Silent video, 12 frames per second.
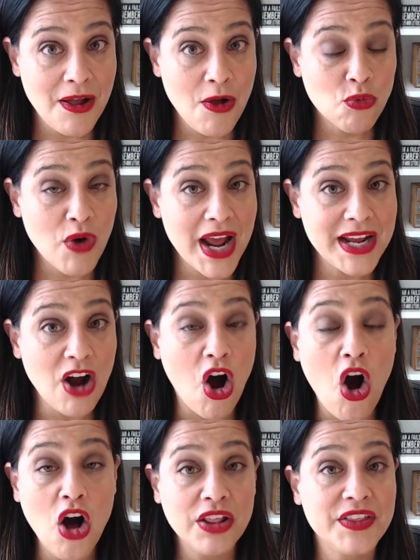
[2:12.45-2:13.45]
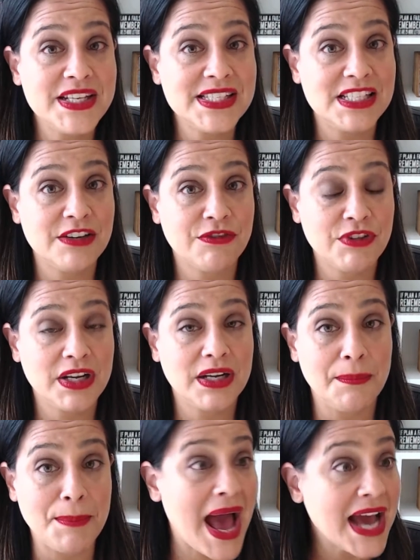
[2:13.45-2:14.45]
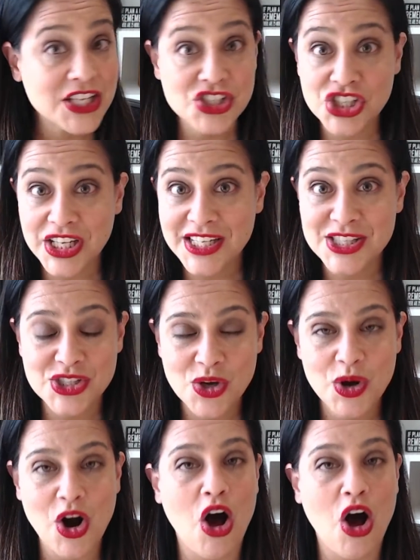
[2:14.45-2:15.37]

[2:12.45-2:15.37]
Right? All of these different packaging and so on,